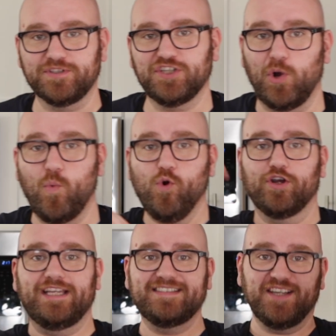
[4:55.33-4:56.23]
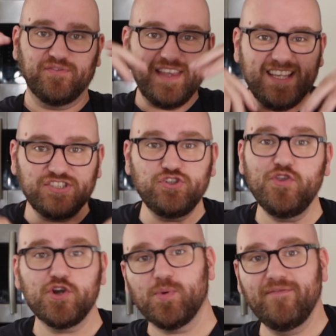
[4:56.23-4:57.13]
what's gonna work itself into
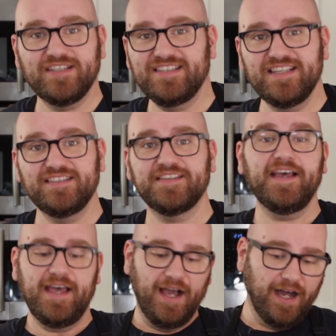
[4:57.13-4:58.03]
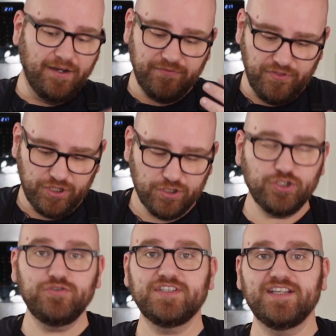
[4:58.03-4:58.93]
the crevices of the
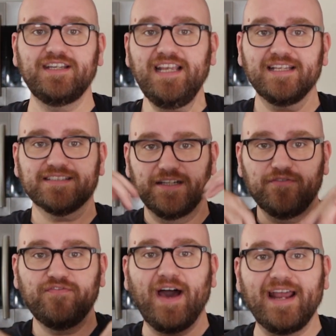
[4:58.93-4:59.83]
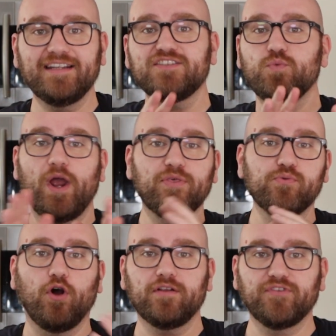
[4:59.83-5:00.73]
gluten. It's gonna find its way
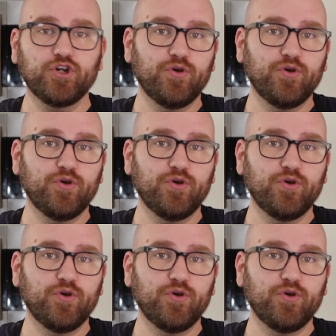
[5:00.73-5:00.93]
through all of the